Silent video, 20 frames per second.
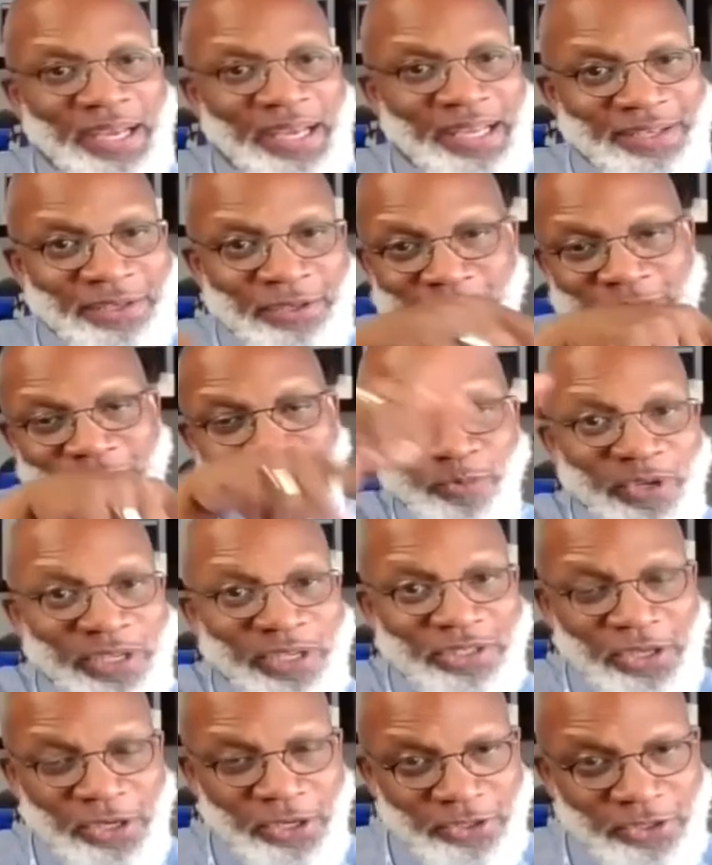right, do some
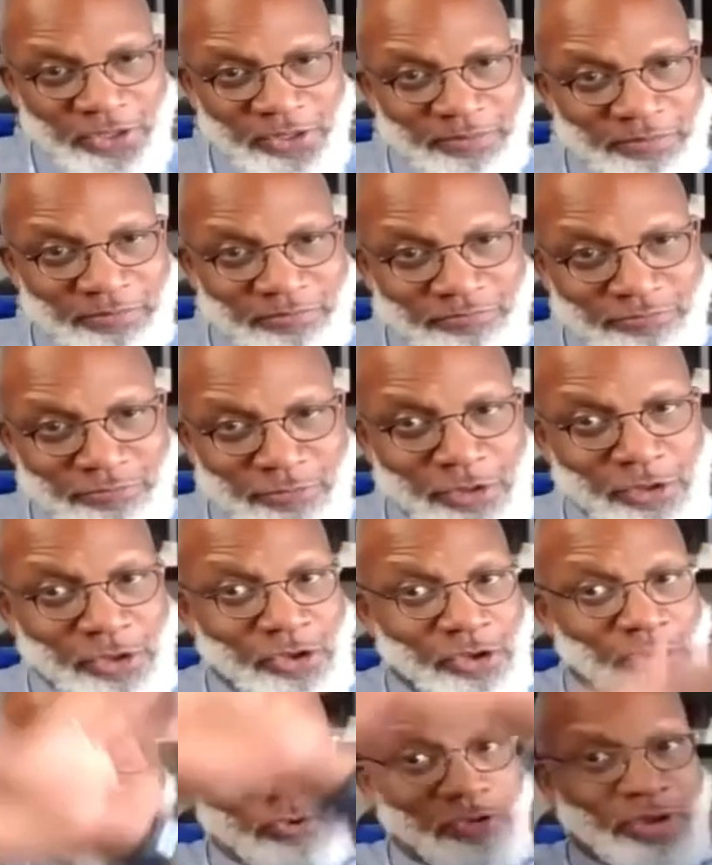research,
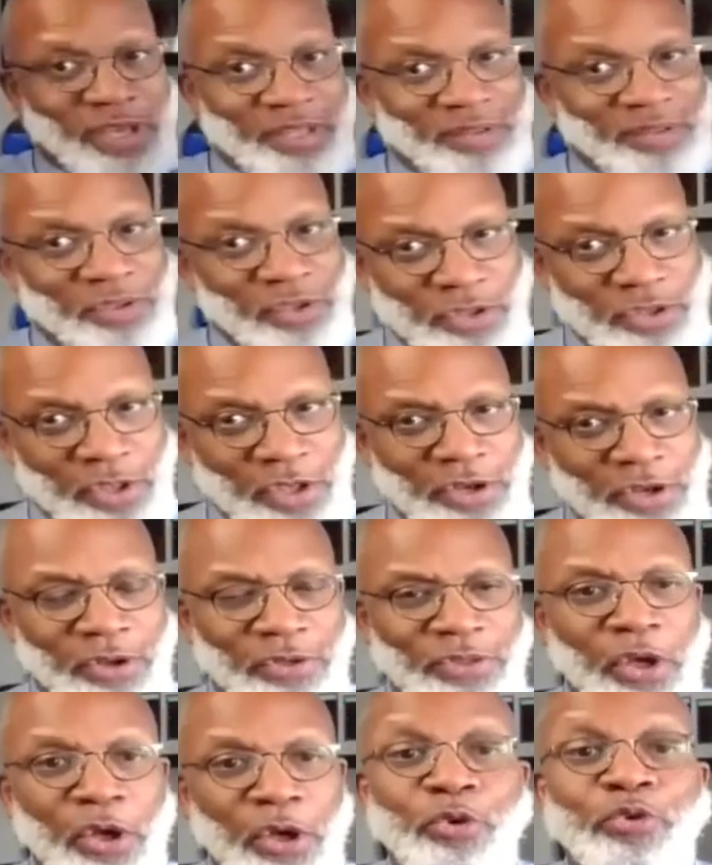and you
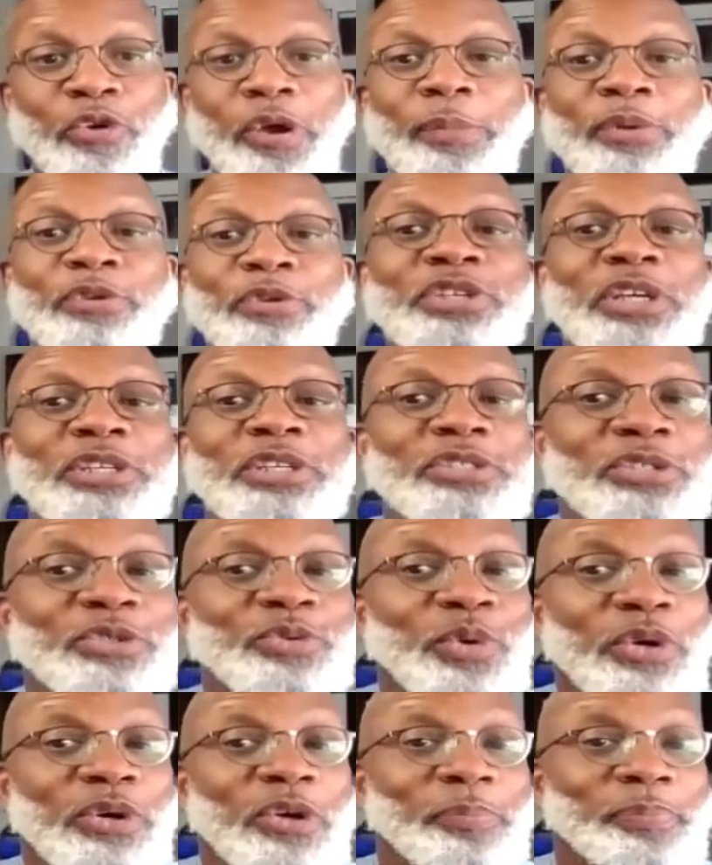know the whole criminal
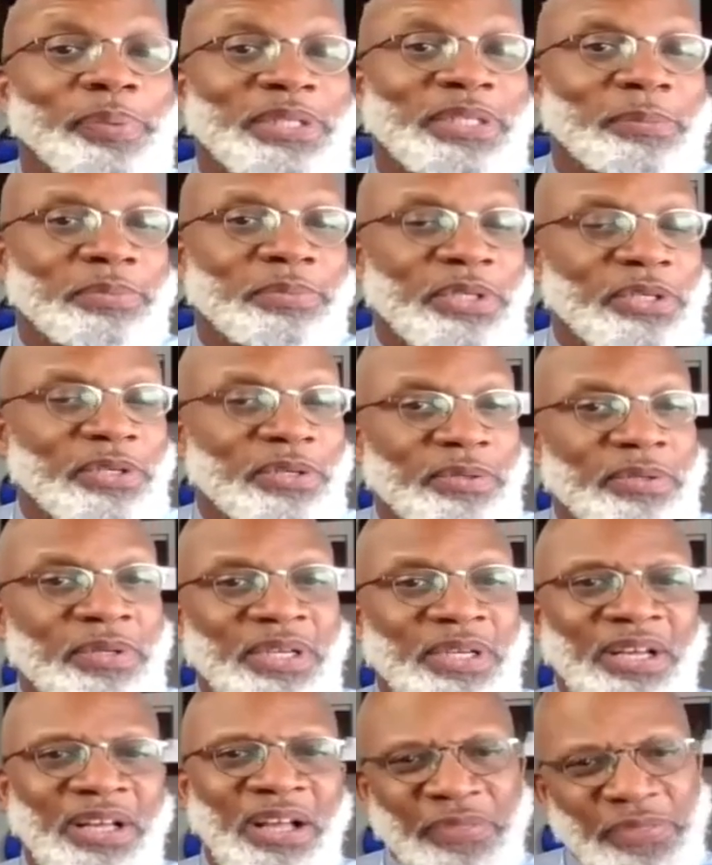justice world opens up to you.
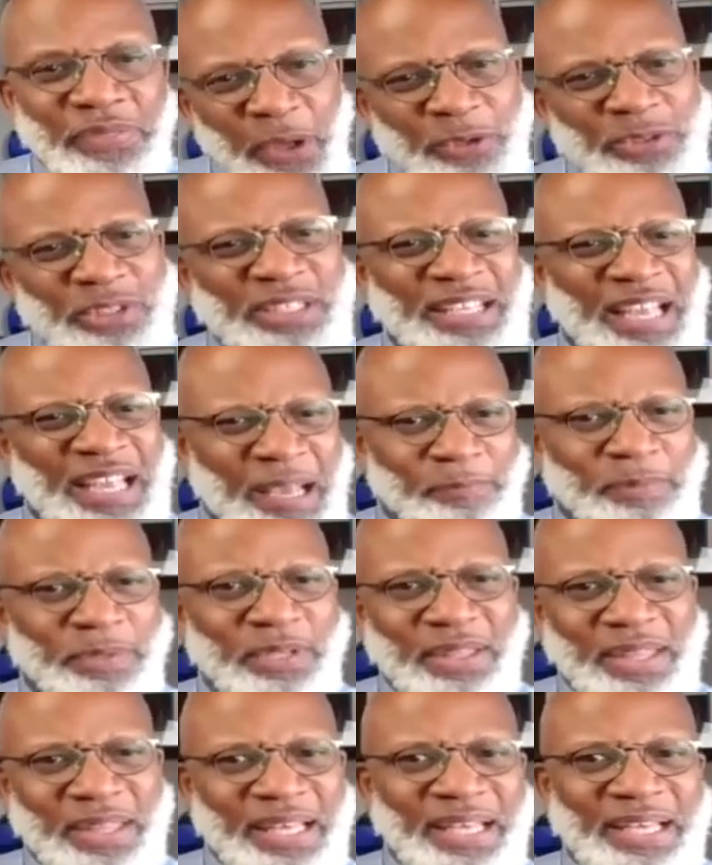Those
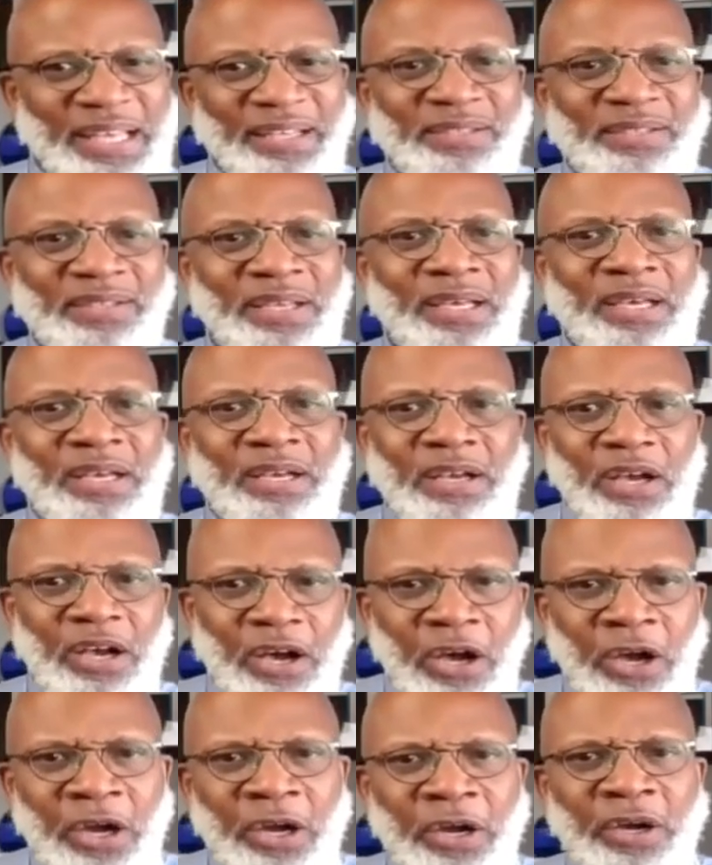types of things
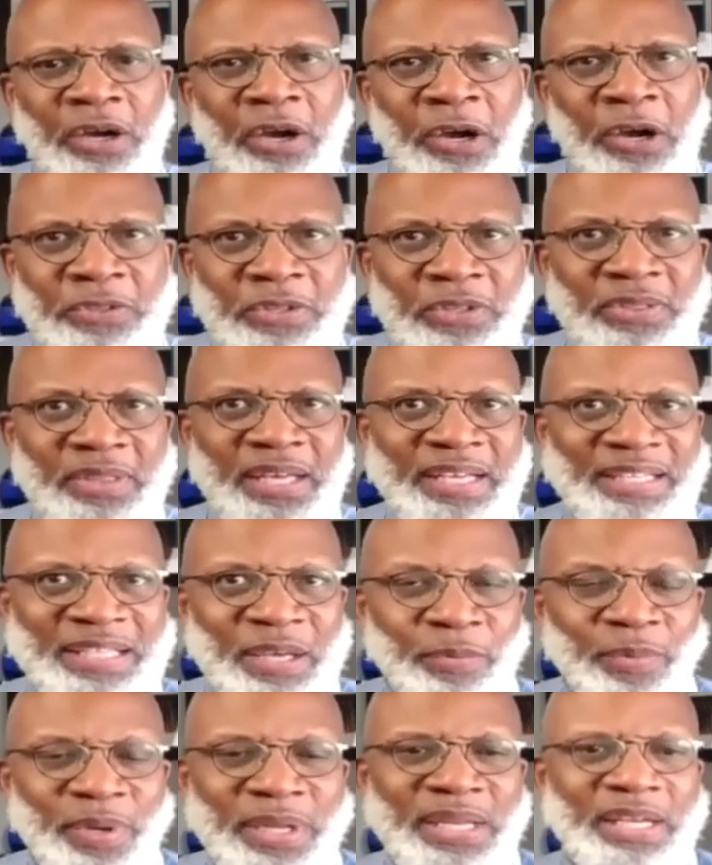are are the things
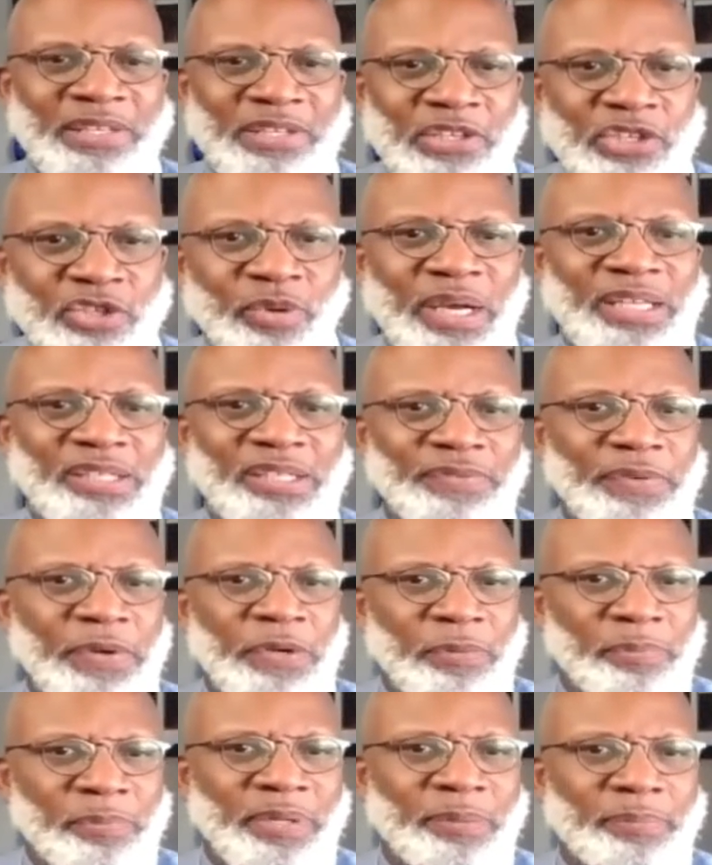that we need to
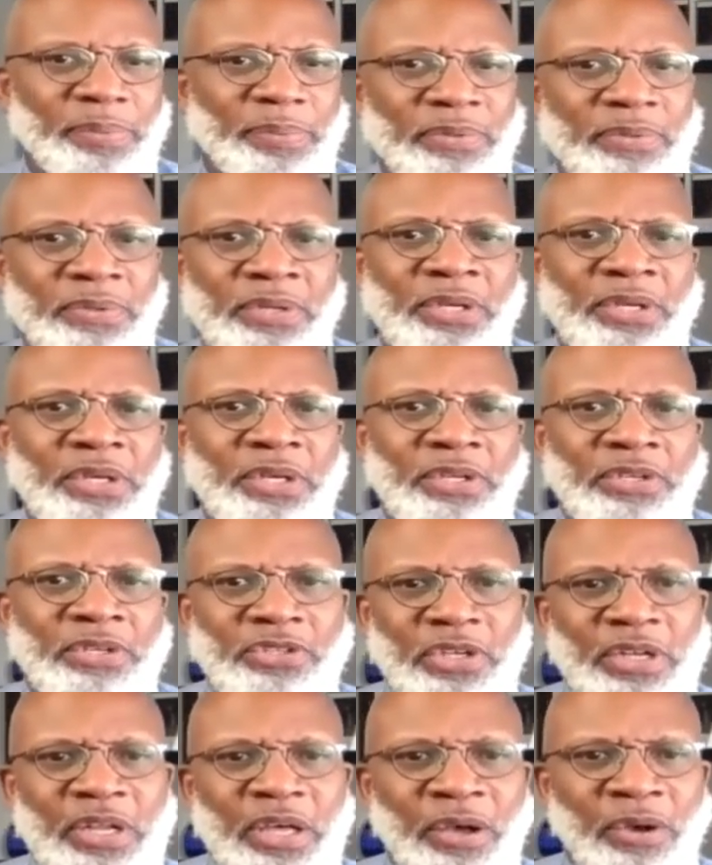transfer to people
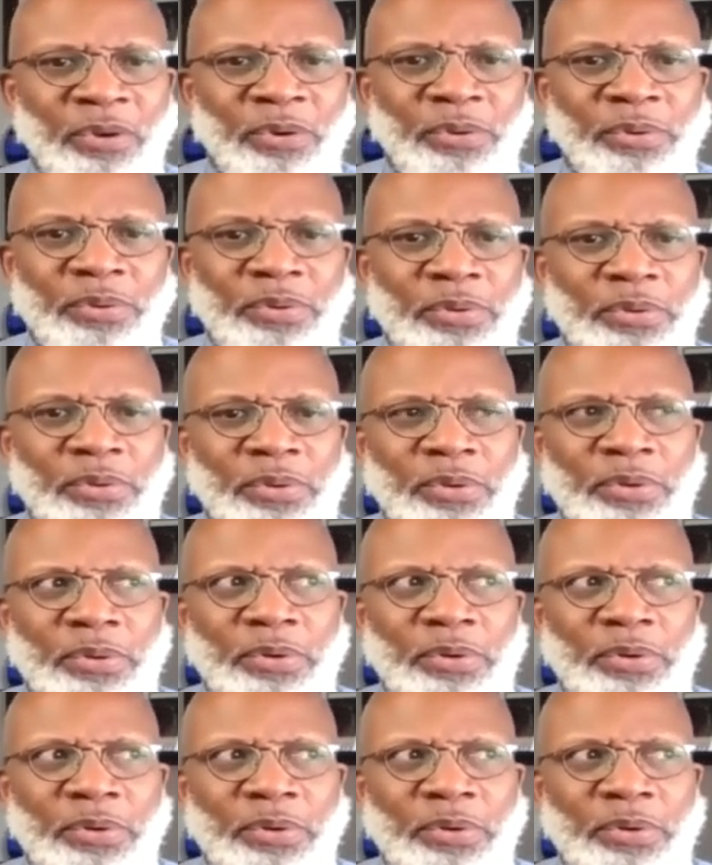to know